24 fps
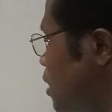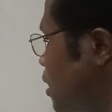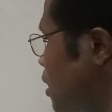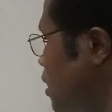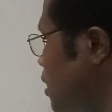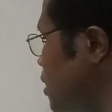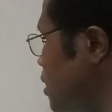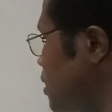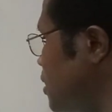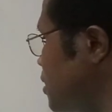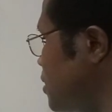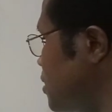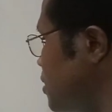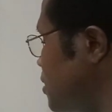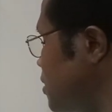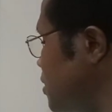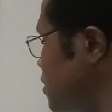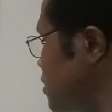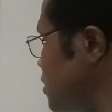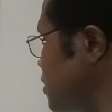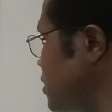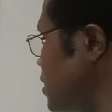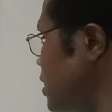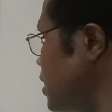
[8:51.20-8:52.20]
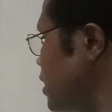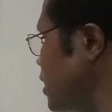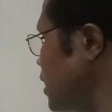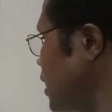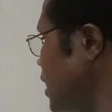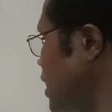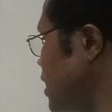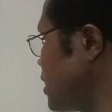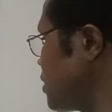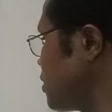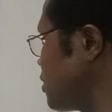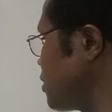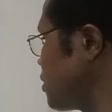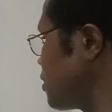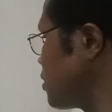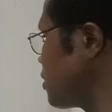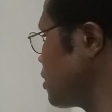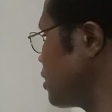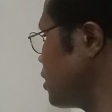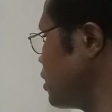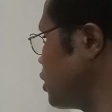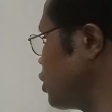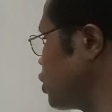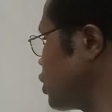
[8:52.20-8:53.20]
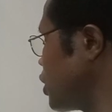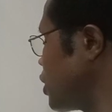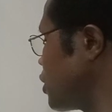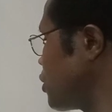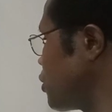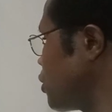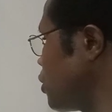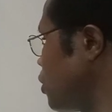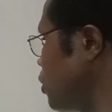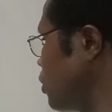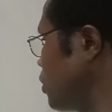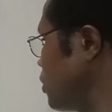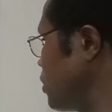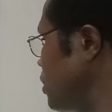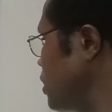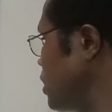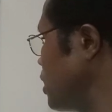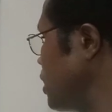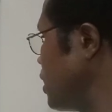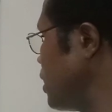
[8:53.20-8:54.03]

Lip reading: The C-glass in general